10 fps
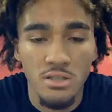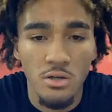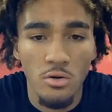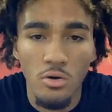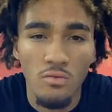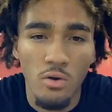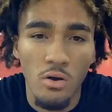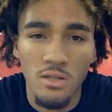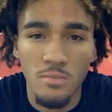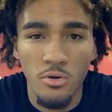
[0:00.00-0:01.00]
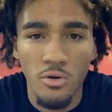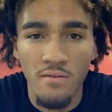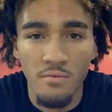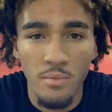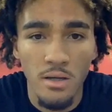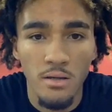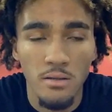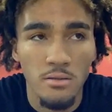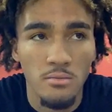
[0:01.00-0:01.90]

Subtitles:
So overall, it's been great for me.